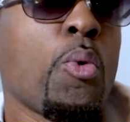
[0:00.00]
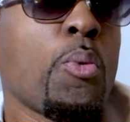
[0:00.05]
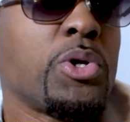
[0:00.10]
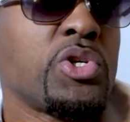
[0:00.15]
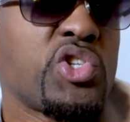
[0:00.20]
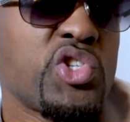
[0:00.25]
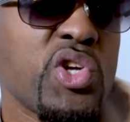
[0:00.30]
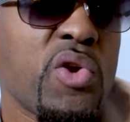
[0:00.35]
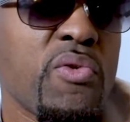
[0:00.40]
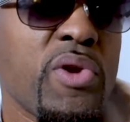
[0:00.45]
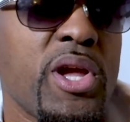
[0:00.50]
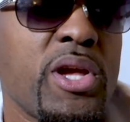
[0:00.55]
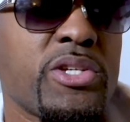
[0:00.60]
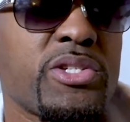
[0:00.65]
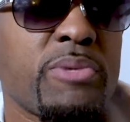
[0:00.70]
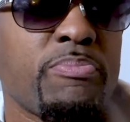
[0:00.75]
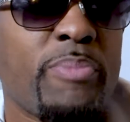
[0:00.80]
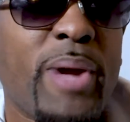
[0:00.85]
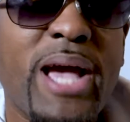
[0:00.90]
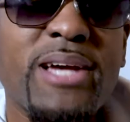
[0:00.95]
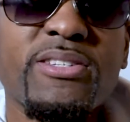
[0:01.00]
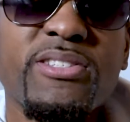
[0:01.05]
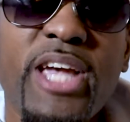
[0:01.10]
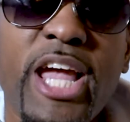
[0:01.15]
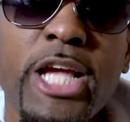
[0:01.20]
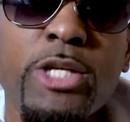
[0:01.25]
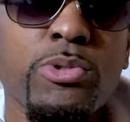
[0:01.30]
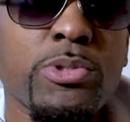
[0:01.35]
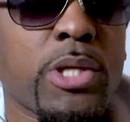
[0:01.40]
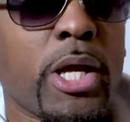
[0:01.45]
it was serious, Masta
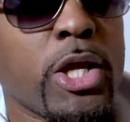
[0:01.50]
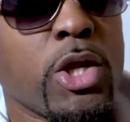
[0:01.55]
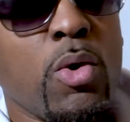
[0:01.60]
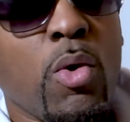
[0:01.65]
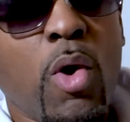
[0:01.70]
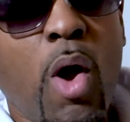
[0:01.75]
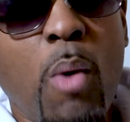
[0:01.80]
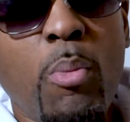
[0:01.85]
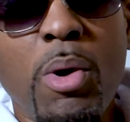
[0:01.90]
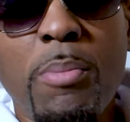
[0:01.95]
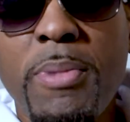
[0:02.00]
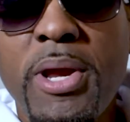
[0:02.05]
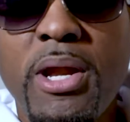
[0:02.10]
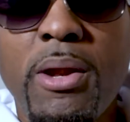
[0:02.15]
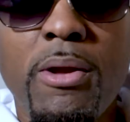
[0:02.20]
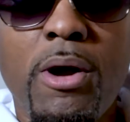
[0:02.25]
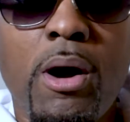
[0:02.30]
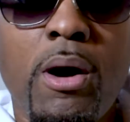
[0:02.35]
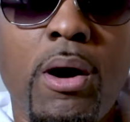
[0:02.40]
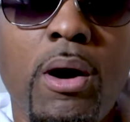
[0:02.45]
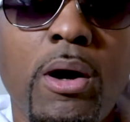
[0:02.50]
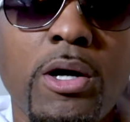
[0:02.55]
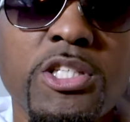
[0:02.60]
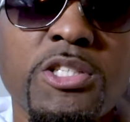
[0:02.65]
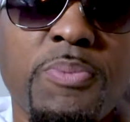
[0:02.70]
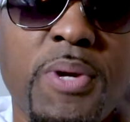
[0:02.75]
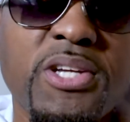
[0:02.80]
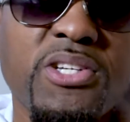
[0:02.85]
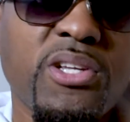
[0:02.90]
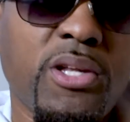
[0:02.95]
Ace was like, yo, come with me to uh,
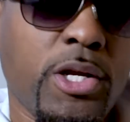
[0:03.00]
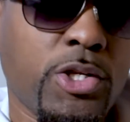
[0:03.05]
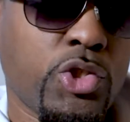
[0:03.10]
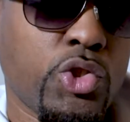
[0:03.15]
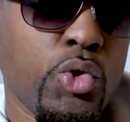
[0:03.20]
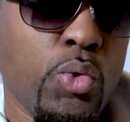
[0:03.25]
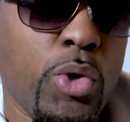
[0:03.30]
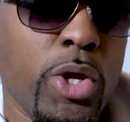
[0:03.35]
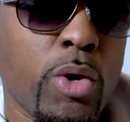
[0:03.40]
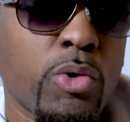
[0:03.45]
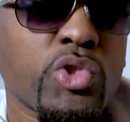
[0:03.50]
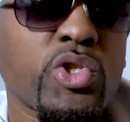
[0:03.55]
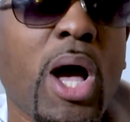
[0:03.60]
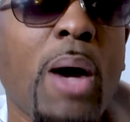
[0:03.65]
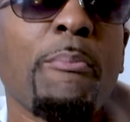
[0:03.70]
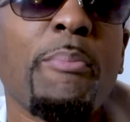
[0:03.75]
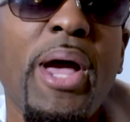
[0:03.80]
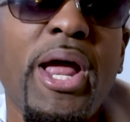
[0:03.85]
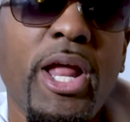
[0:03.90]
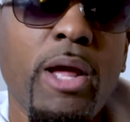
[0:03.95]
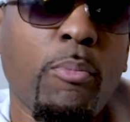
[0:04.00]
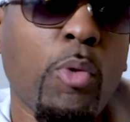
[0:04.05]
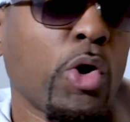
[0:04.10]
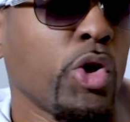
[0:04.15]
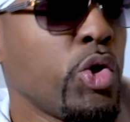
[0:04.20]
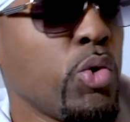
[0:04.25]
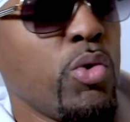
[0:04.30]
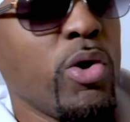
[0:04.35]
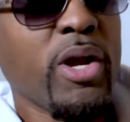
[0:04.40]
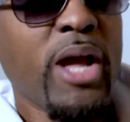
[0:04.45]
Special Ed Studio. So I met him on
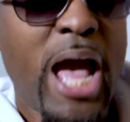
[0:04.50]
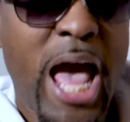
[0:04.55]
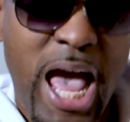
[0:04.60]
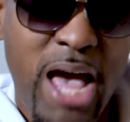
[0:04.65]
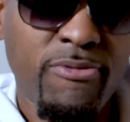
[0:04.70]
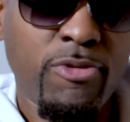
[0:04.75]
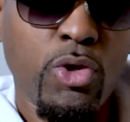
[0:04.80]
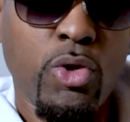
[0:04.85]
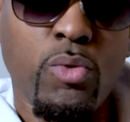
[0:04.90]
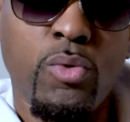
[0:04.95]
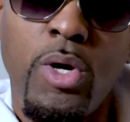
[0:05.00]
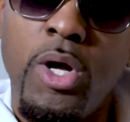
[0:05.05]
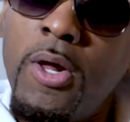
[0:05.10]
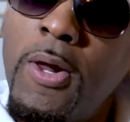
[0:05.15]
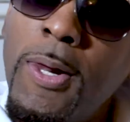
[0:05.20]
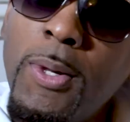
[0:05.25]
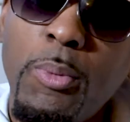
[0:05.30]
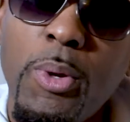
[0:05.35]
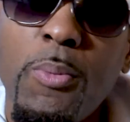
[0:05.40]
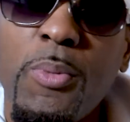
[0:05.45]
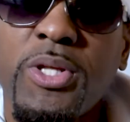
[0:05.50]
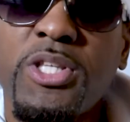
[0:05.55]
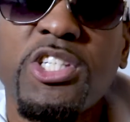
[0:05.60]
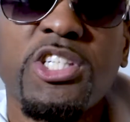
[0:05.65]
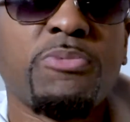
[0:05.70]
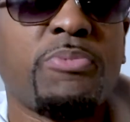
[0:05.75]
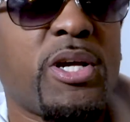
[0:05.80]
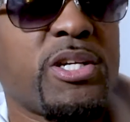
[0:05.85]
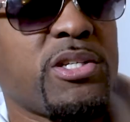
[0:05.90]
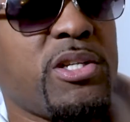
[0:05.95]
Utica Avenue. We went to
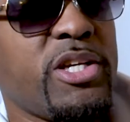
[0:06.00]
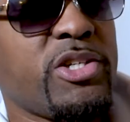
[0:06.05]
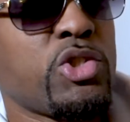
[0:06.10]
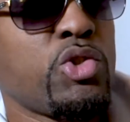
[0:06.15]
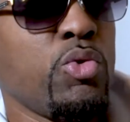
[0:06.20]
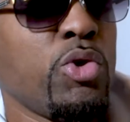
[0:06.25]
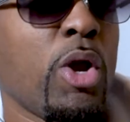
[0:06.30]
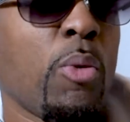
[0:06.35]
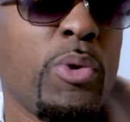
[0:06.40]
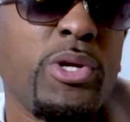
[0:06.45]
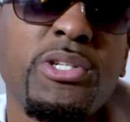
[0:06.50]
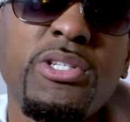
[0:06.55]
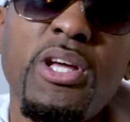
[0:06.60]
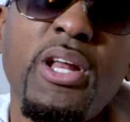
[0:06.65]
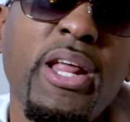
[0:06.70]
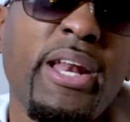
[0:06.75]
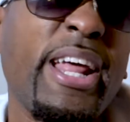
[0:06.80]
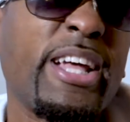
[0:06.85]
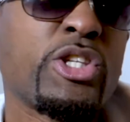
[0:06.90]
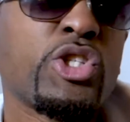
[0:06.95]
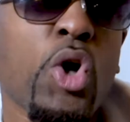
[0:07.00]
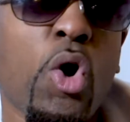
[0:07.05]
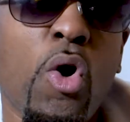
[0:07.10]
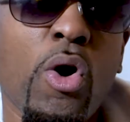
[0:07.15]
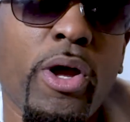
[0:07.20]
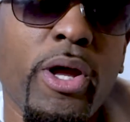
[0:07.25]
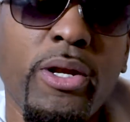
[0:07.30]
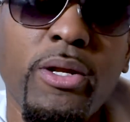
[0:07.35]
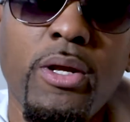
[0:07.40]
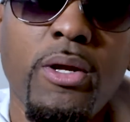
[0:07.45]
Special Ed Studio and we sitting in there
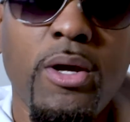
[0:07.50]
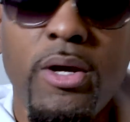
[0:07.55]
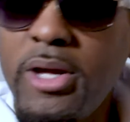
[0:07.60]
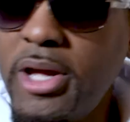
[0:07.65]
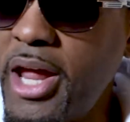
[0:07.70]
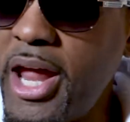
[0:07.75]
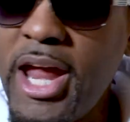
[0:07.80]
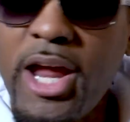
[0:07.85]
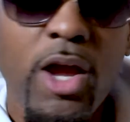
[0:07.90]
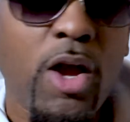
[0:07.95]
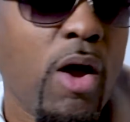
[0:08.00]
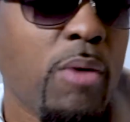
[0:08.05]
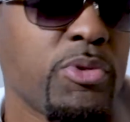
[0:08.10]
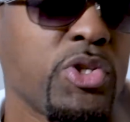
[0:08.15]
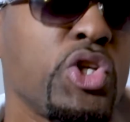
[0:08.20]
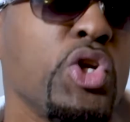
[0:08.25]
talking in comes